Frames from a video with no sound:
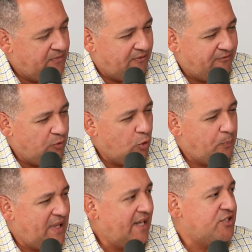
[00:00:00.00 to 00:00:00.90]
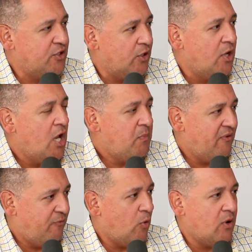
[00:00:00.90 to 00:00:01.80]
full picture
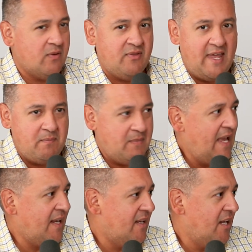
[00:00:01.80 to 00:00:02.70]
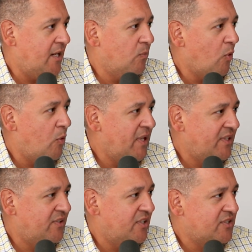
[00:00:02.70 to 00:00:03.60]
before they make an enrollment
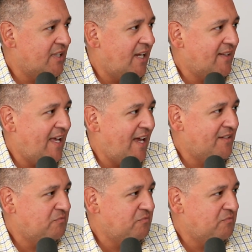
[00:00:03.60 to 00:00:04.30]
decision like that.